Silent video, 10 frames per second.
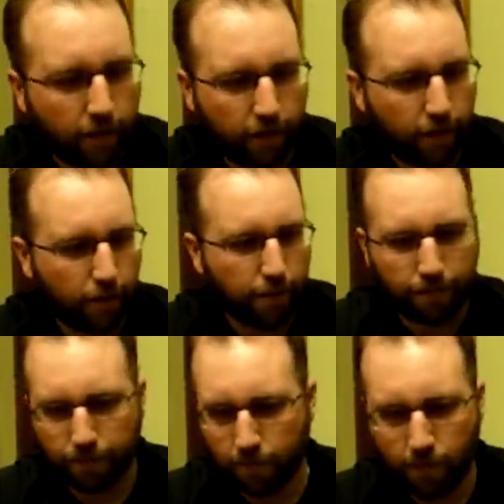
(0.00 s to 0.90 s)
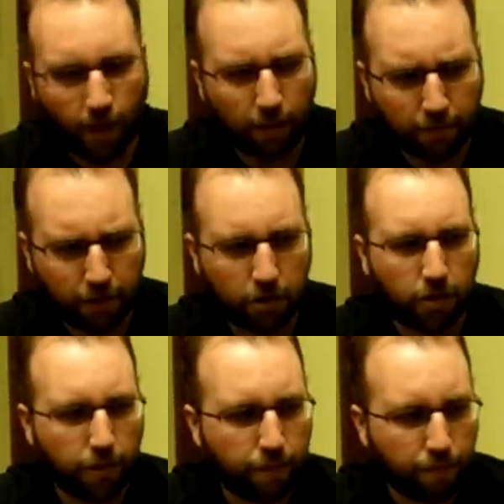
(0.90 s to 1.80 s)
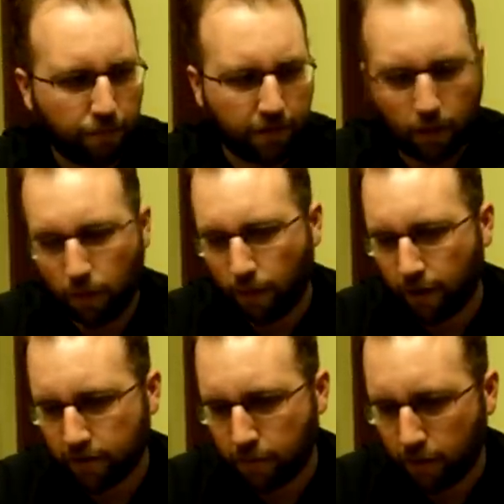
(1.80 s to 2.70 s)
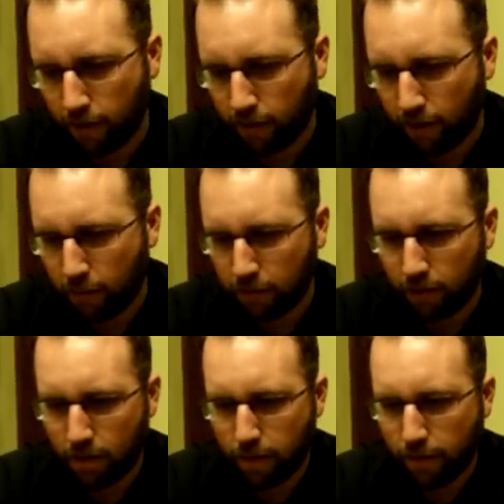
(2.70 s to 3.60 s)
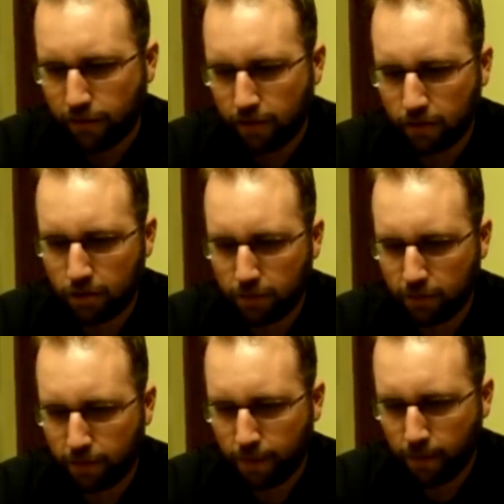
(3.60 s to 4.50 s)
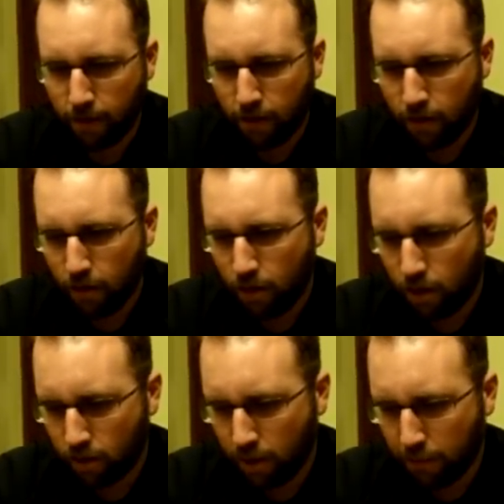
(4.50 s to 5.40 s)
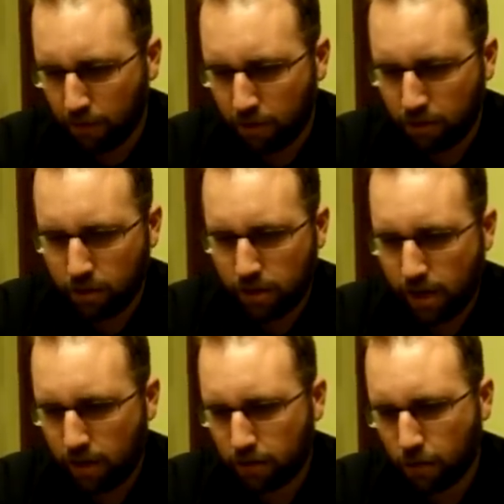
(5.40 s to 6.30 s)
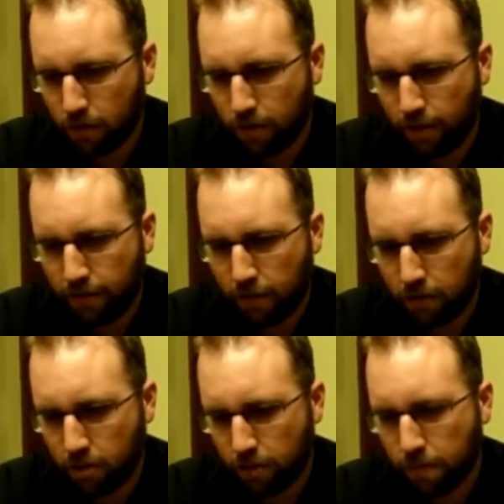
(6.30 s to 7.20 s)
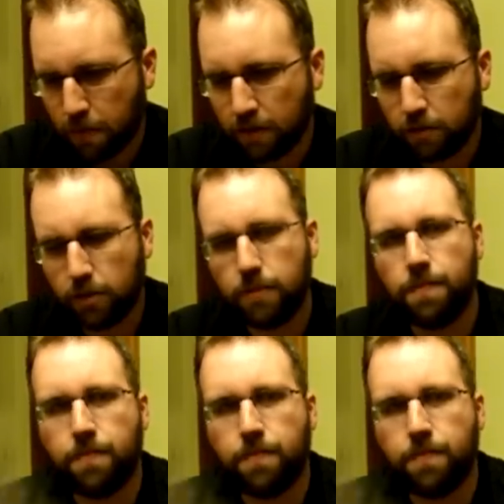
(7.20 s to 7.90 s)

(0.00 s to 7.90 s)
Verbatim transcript: pick it up. I am pretty sure that Posada lost money on that with the eBay fees and shipping. Uh, a couple additions to the 90 score set. First, Jim Presley.